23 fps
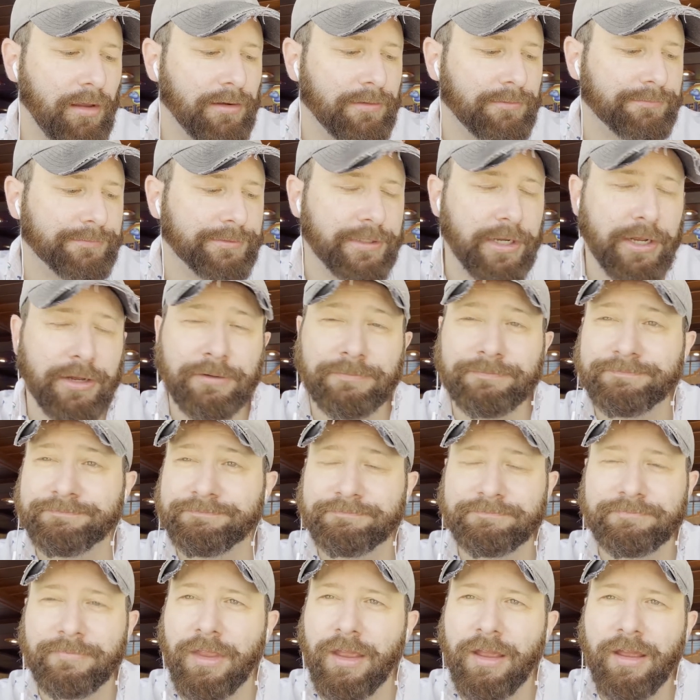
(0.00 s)
So
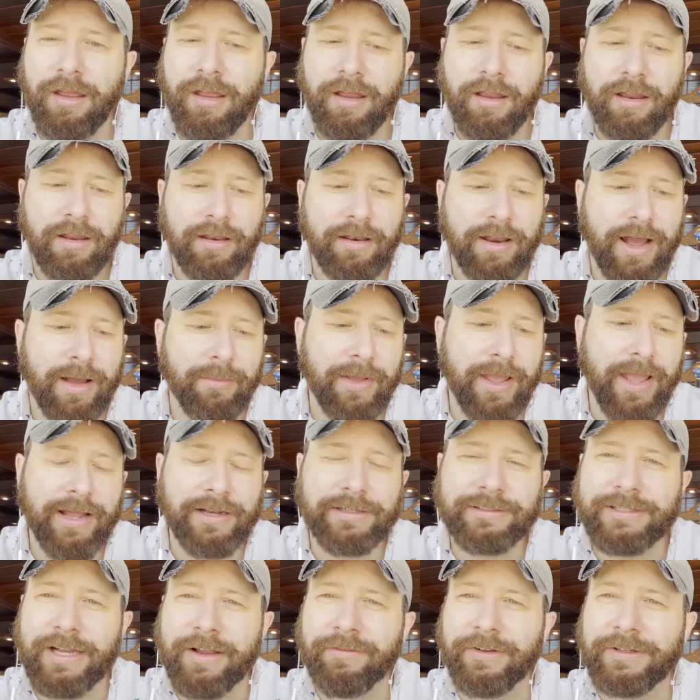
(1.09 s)
not bad. It's
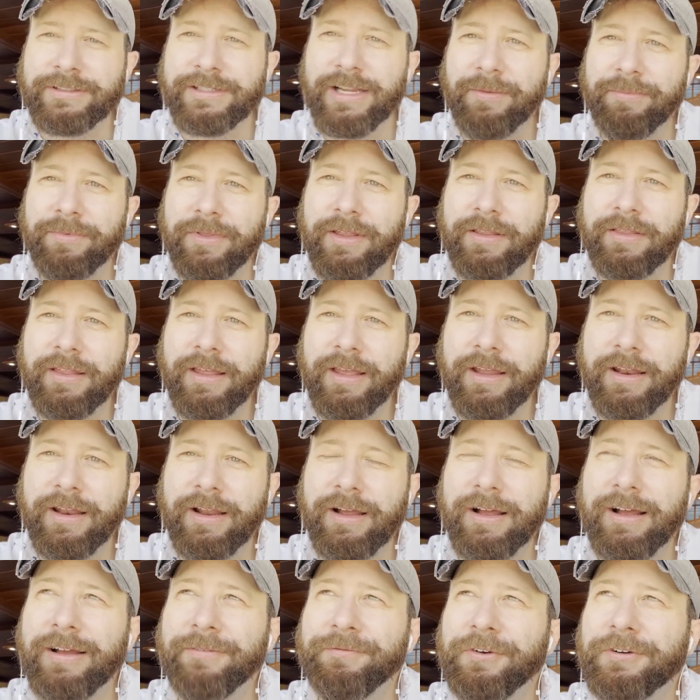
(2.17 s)
definitely something that
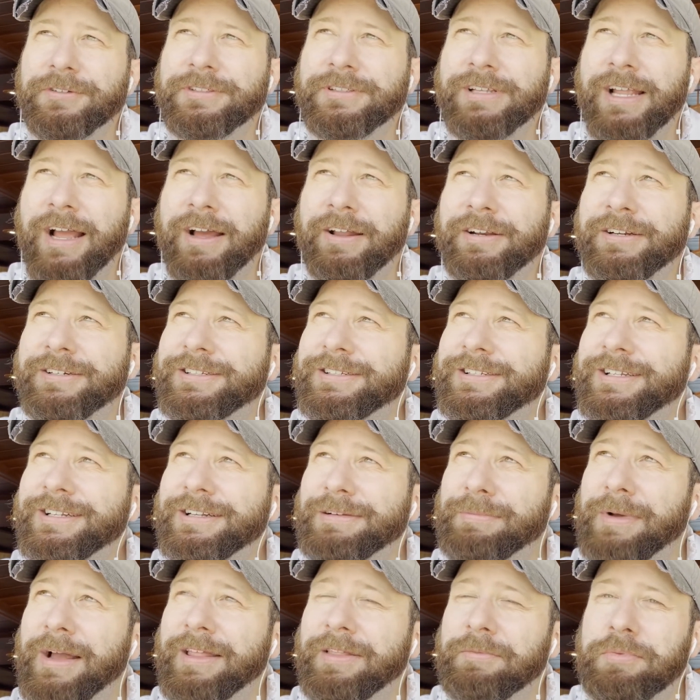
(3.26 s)
if you're out here sitting
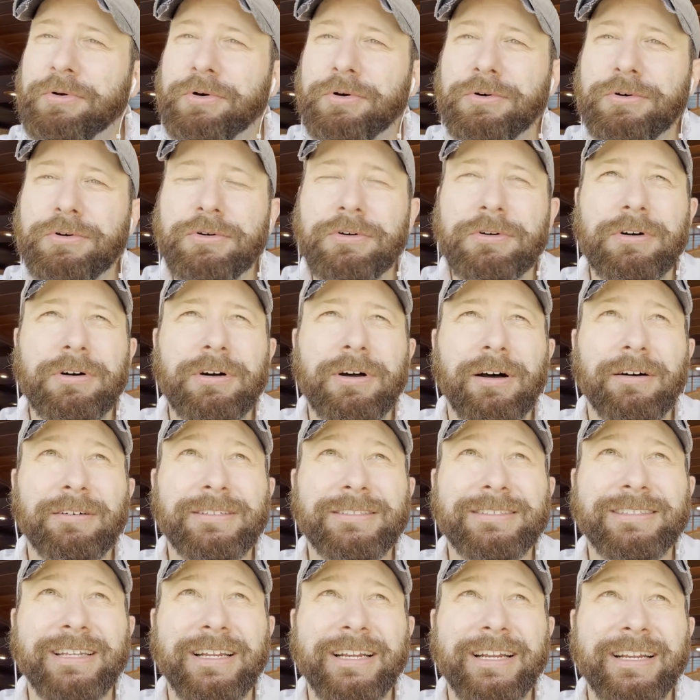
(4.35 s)
by the pool on a
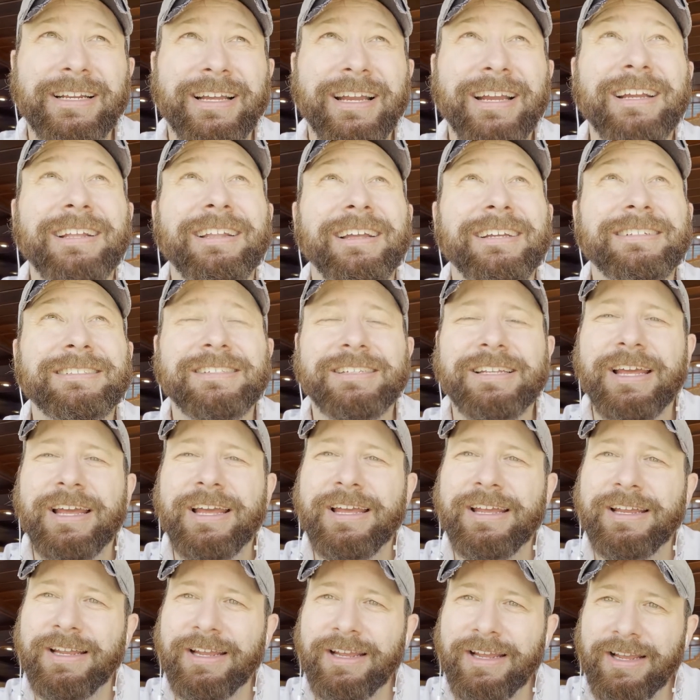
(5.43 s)
sunny day like
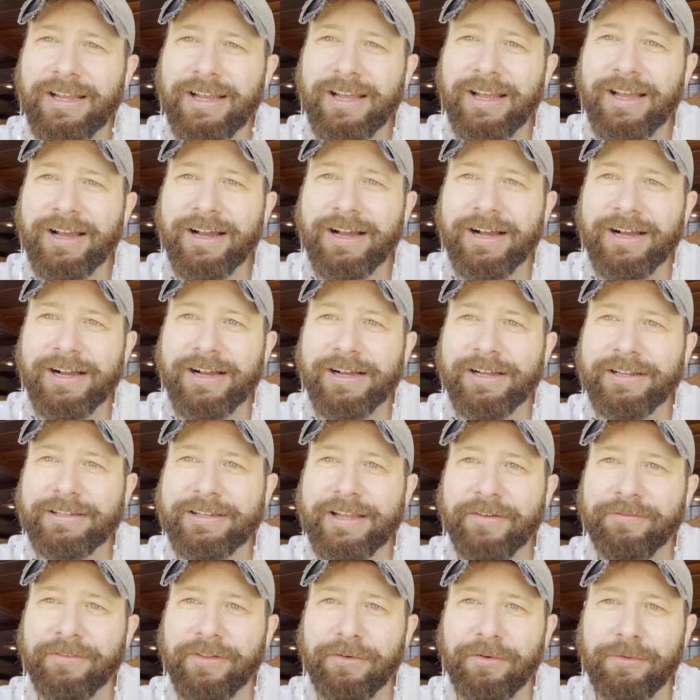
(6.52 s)
today,
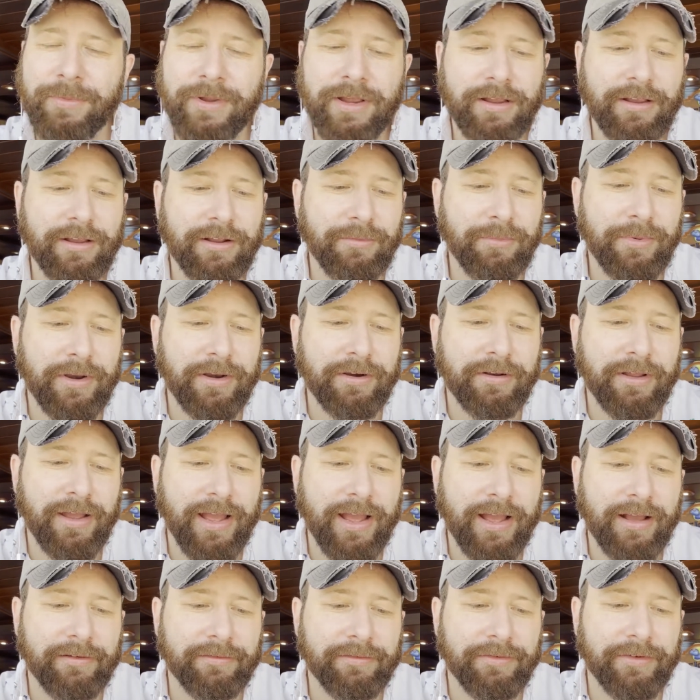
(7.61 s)
definitely would be a good beer to
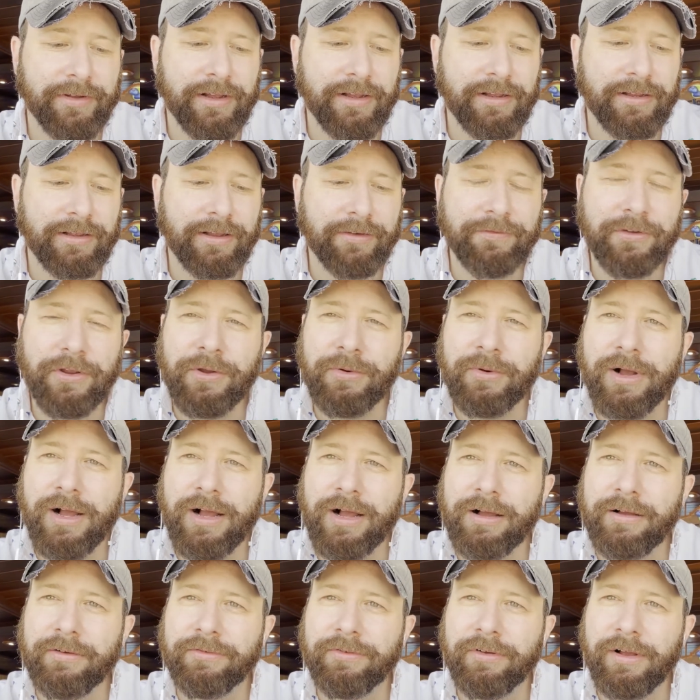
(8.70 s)
have a few
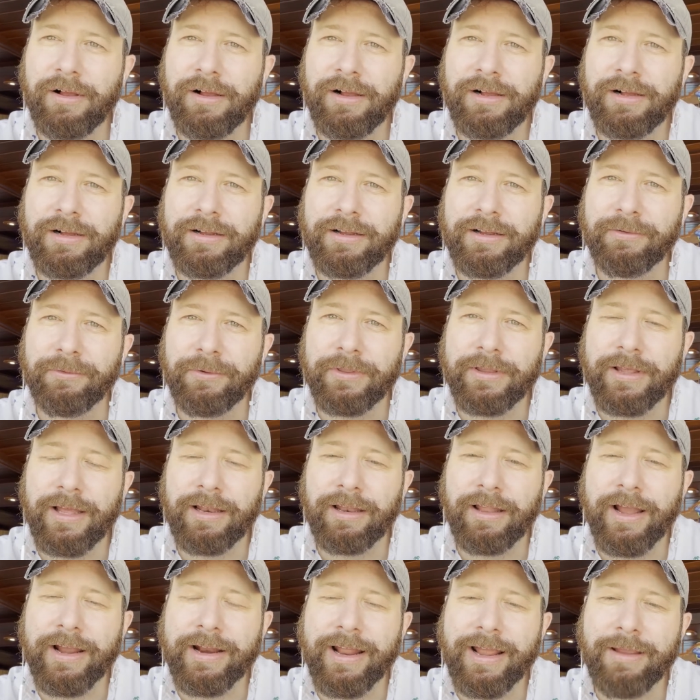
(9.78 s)
of with that
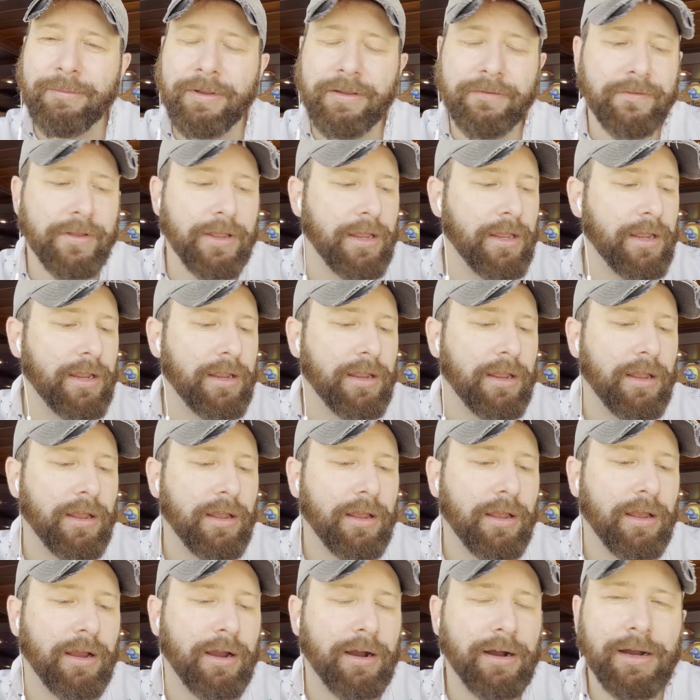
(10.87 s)
light ABV
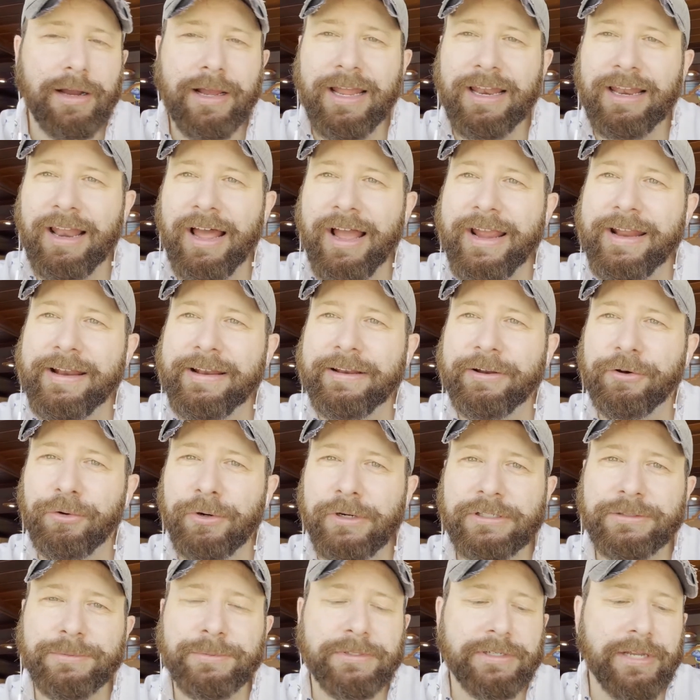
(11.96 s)
and light
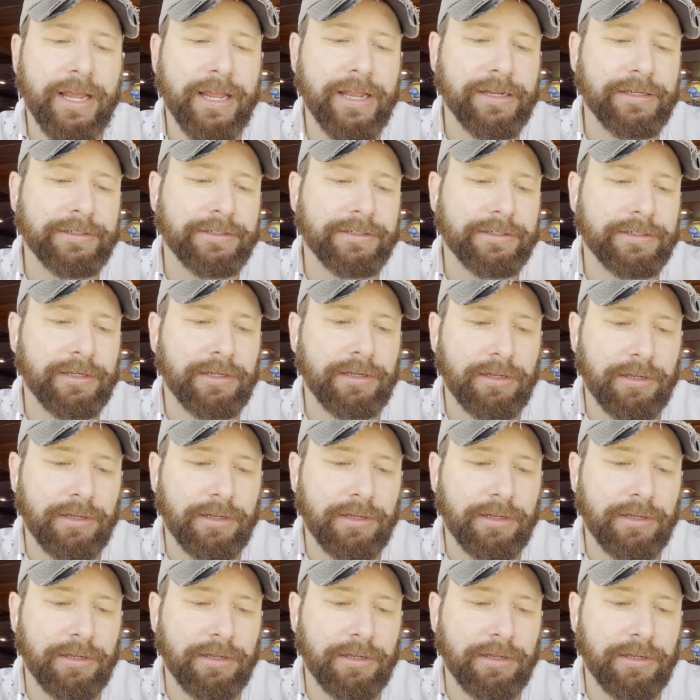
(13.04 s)
crisp taste.